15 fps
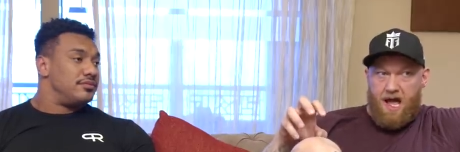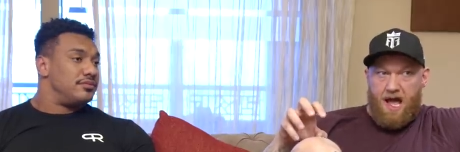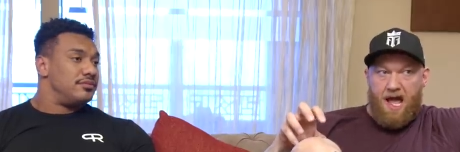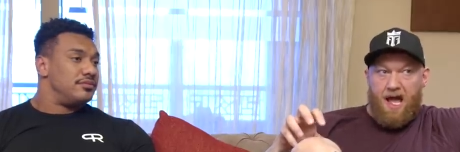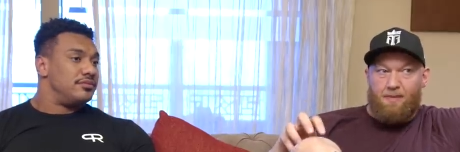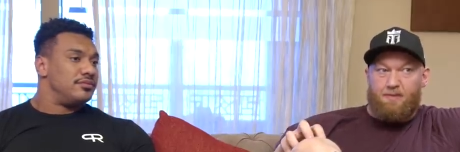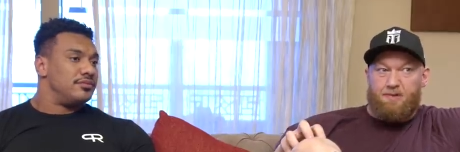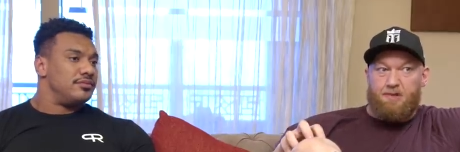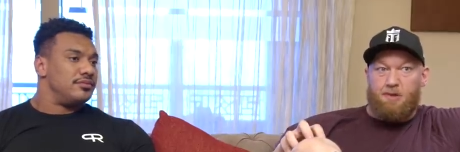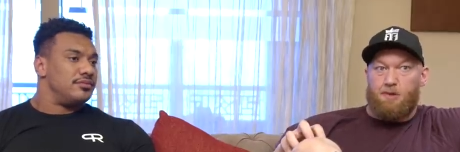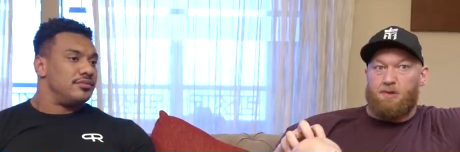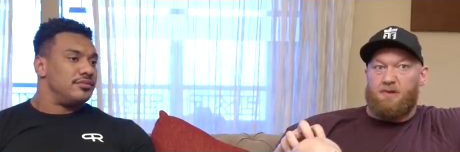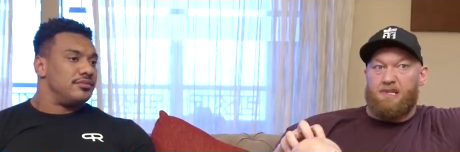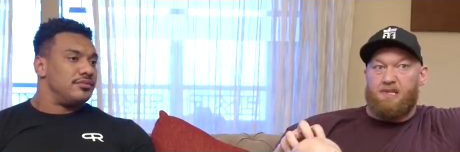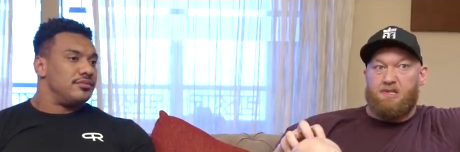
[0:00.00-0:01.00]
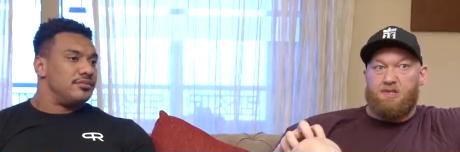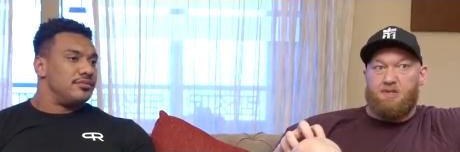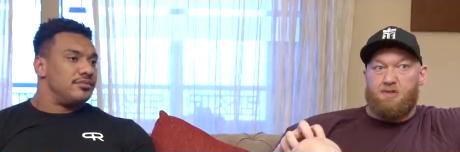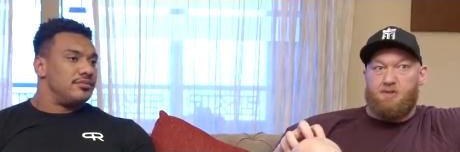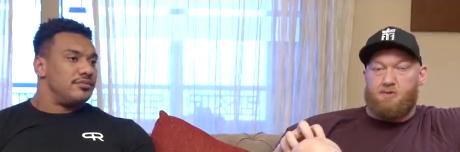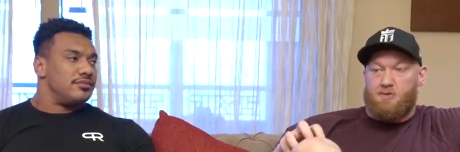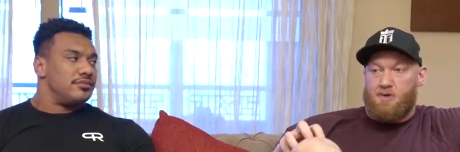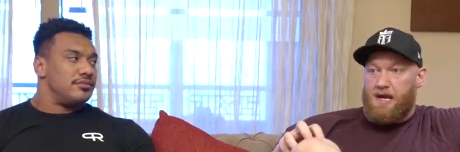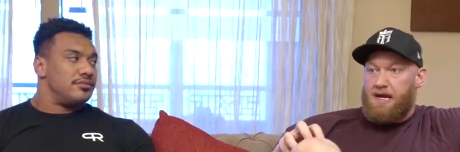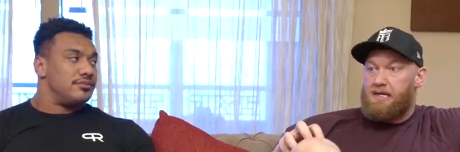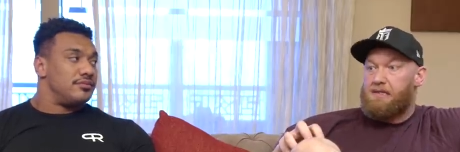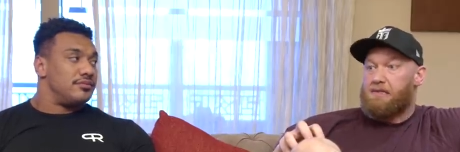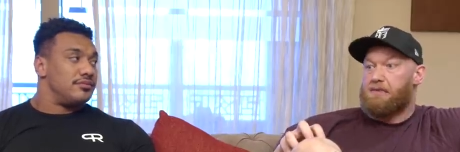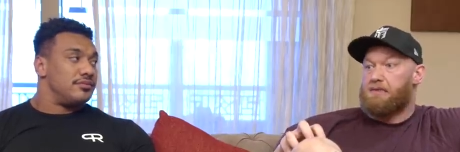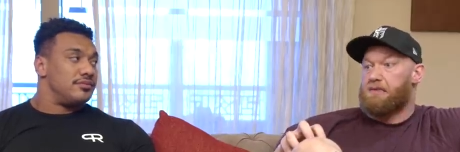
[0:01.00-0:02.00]
Speaker 1: absolutely
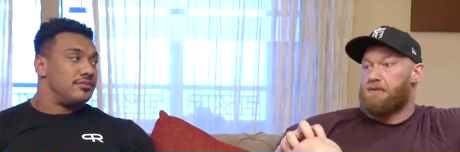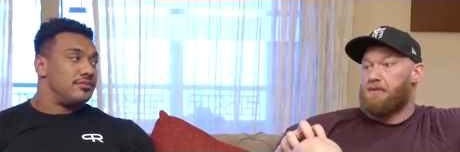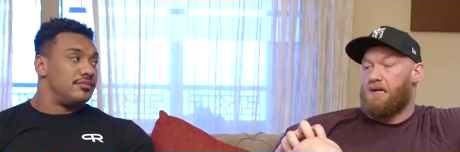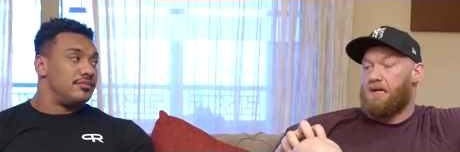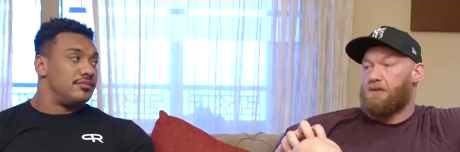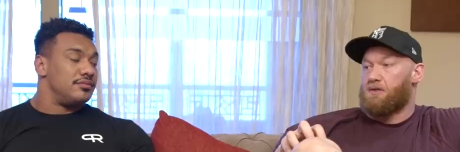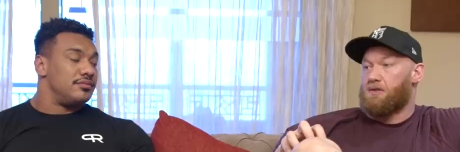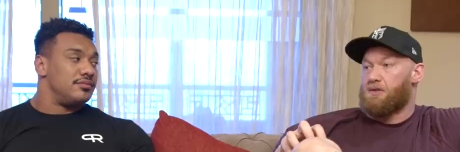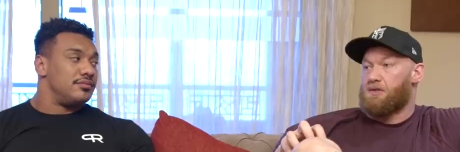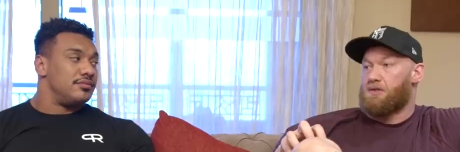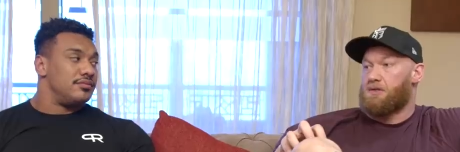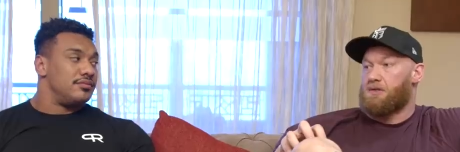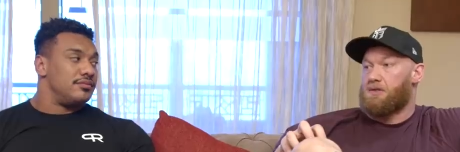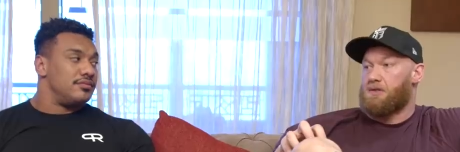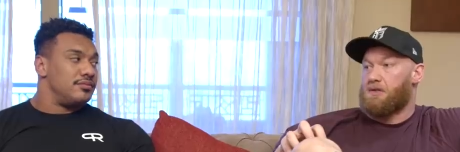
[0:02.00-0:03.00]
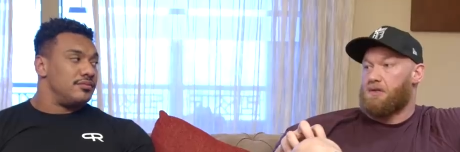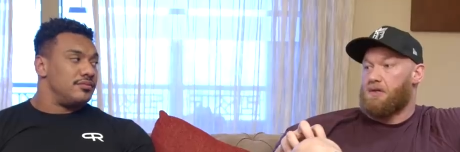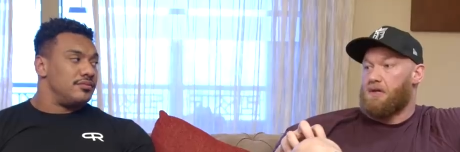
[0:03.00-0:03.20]
trained and just